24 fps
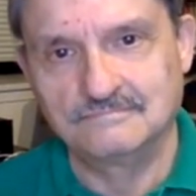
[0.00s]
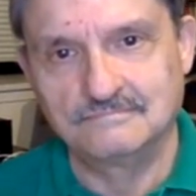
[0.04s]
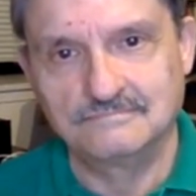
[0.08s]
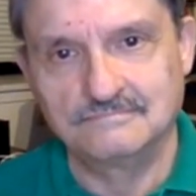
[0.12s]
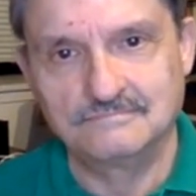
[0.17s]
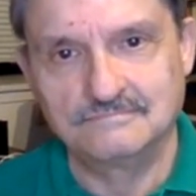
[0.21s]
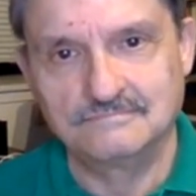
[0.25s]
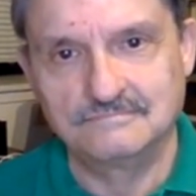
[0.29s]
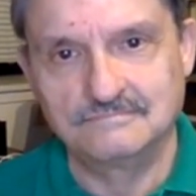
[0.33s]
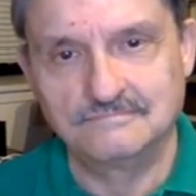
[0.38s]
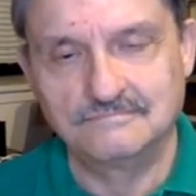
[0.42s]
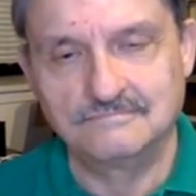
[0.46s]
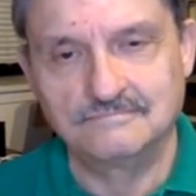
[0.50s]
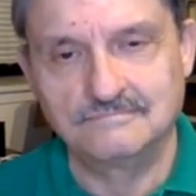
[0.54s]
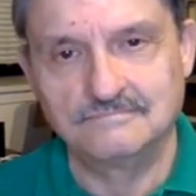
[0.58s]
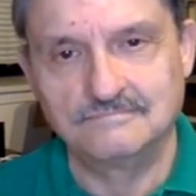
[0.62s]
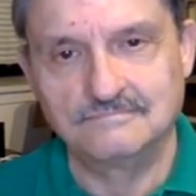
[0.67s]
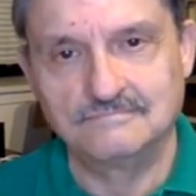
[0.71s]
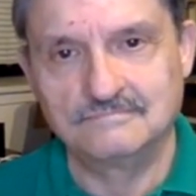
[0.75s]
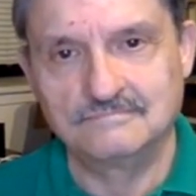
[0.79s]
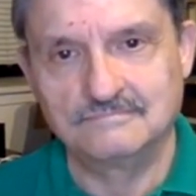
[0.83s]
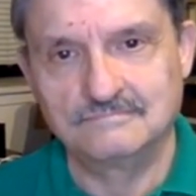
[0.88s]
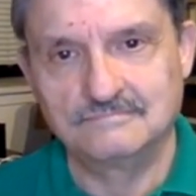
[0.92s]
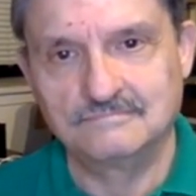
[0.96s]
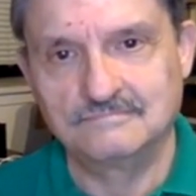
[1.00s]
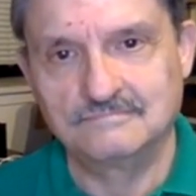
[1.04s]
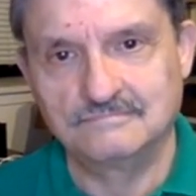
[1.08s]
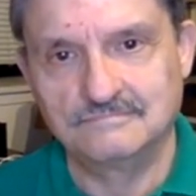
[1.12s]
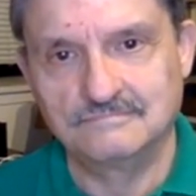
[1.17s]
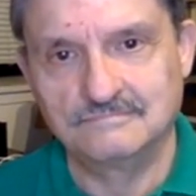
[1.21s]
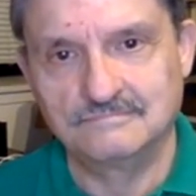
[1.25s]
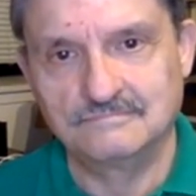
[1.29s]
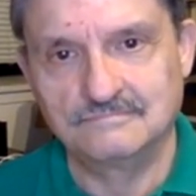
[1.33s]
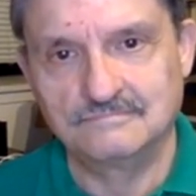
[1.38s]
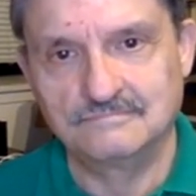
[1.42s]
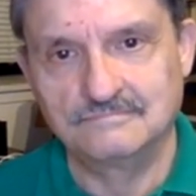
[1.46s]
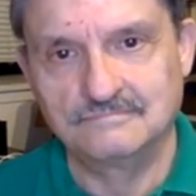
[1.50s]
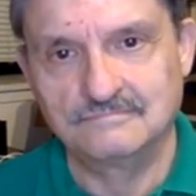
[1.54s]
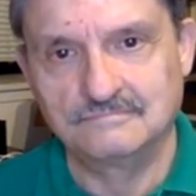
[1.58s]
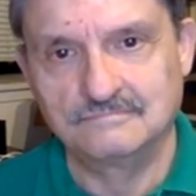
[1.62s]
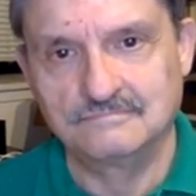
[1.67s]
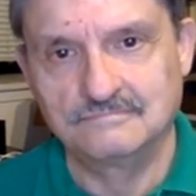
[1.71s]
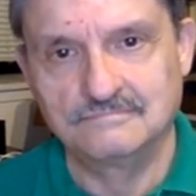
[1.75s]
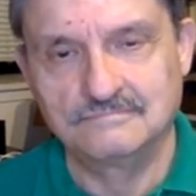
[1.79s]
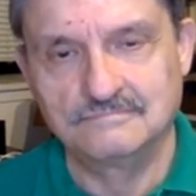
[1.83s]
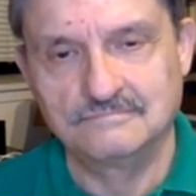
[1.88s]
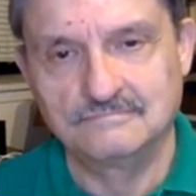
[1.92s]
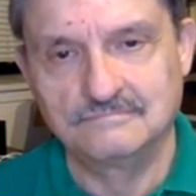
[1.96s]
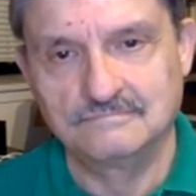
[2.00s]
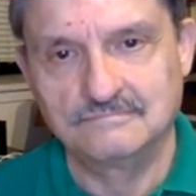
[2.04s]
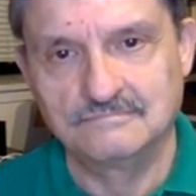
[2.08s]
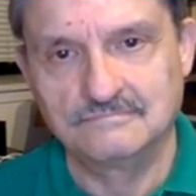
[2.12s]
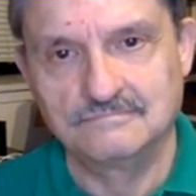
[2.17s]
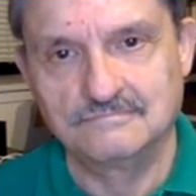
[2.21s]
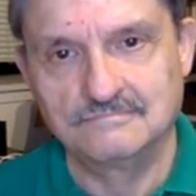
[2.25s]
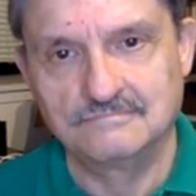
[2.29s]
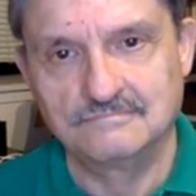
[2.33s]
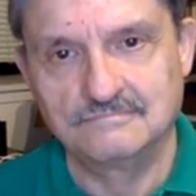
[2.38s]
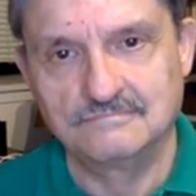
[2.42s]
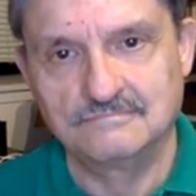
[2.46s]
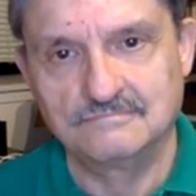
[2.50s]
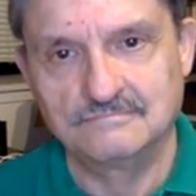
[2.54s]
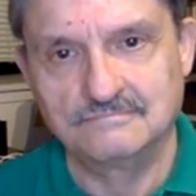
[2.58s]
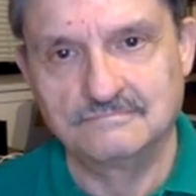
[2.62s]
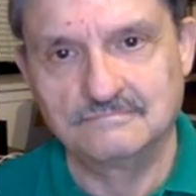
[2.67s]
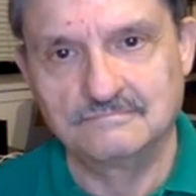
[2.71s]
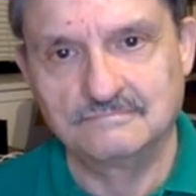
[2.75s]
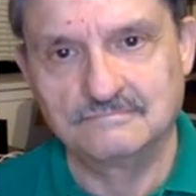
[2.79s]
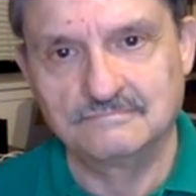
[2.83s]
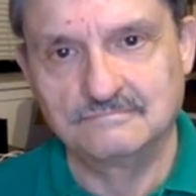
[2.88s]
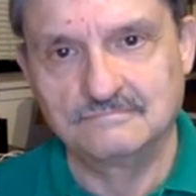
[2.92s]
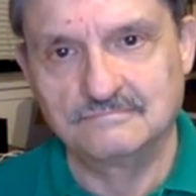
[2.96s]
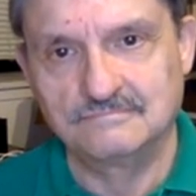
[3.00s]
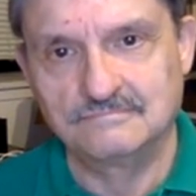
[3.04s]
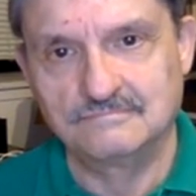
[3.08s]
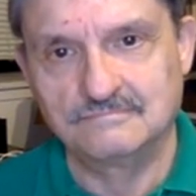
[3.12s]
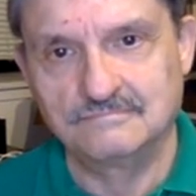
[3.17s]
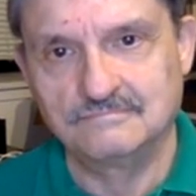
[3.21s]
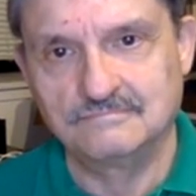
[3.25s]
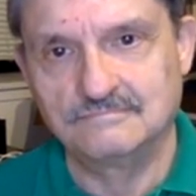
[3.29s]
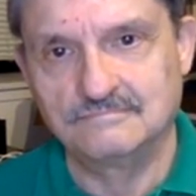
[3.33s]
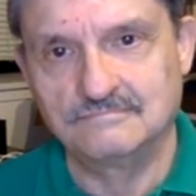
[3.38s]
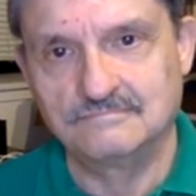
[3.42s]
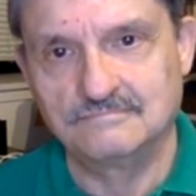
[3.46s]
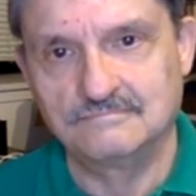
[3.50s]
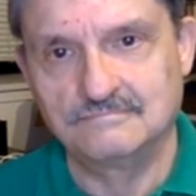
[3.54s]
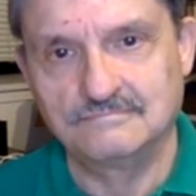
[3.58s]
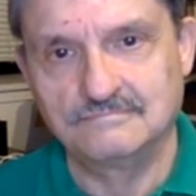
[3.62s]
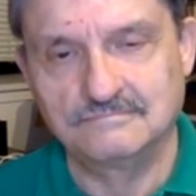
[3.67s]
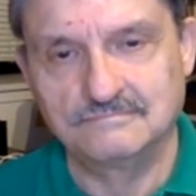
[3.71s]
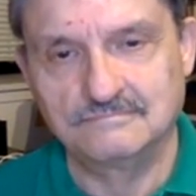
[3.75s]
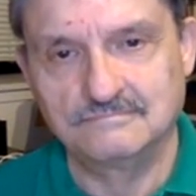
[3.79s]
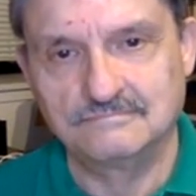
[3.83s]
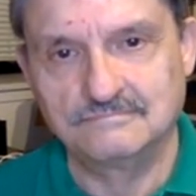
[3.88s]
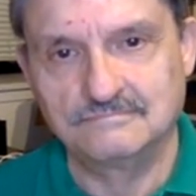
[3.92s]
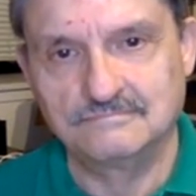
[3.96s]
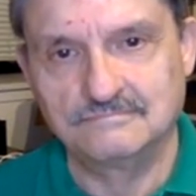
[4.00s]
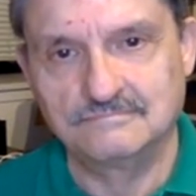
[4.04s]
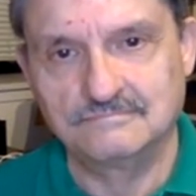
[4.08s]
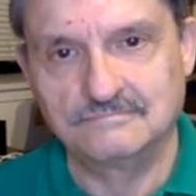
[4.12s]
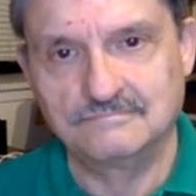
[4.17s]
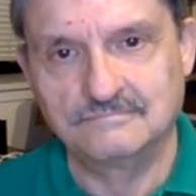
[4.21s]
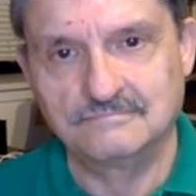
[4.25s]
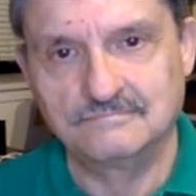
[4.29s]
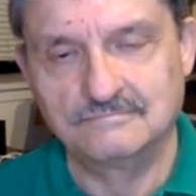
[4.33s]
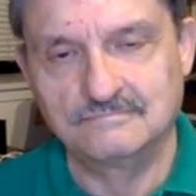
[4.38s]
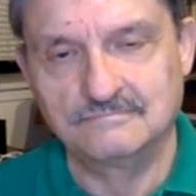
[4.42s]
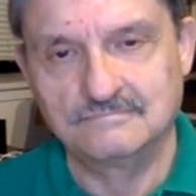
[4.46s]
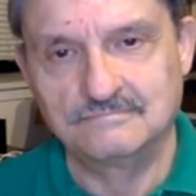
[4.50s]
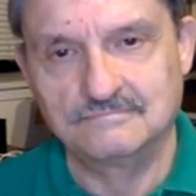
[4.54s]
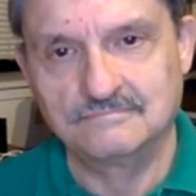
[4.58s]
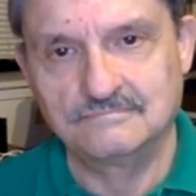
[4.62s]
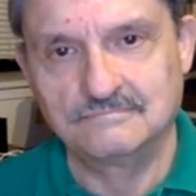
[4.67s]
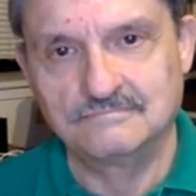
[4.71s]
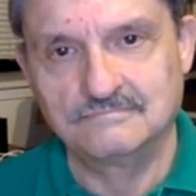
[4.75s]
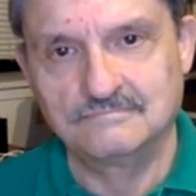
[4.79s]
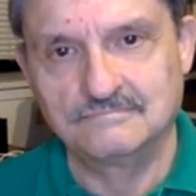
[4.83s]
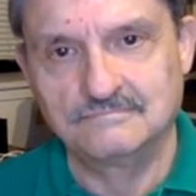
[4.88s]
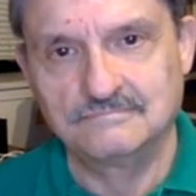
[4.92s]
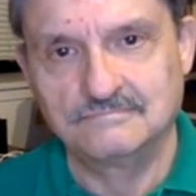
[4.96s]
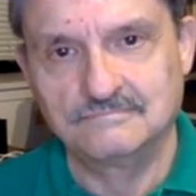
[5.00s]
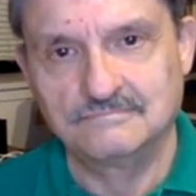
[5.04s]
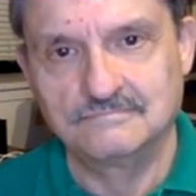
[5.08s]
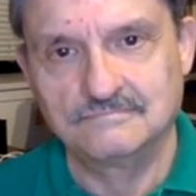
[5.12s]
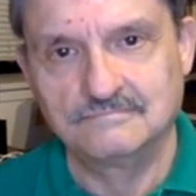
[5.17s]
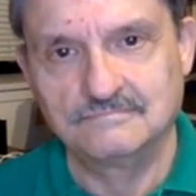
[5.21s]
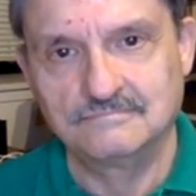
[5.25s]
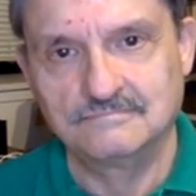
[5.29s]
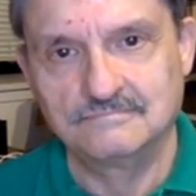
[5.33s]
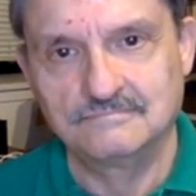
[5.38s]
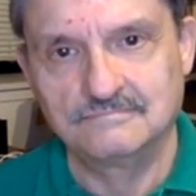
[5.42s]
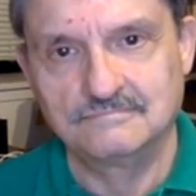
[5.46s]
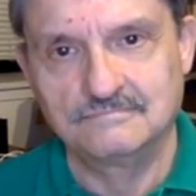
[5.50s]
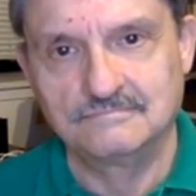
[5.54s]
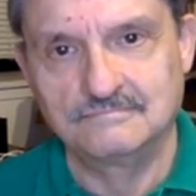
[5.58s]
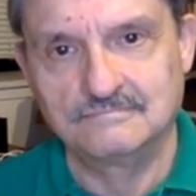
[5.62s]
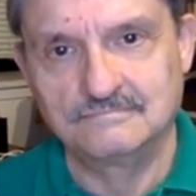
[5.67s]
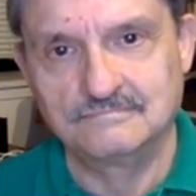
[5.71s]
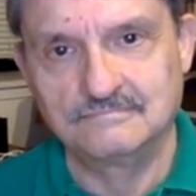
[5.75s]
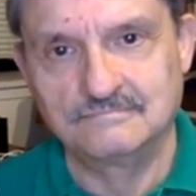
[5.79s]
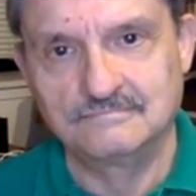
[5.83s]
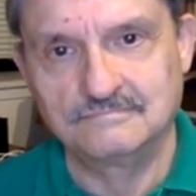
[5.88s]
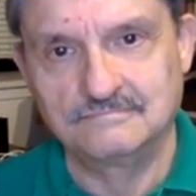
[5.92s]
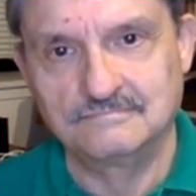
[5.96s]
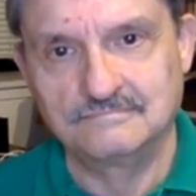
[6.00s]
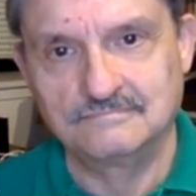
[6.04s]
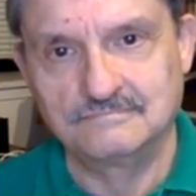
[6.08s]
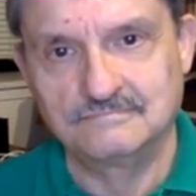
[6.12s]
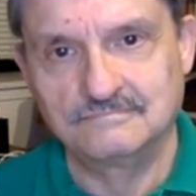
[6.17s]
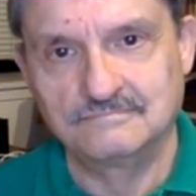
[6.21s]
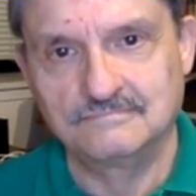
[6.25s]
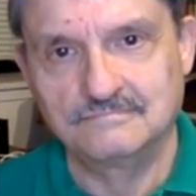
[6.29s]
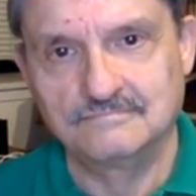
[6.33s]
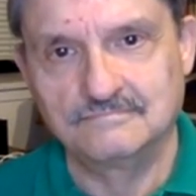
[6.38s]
[no speech]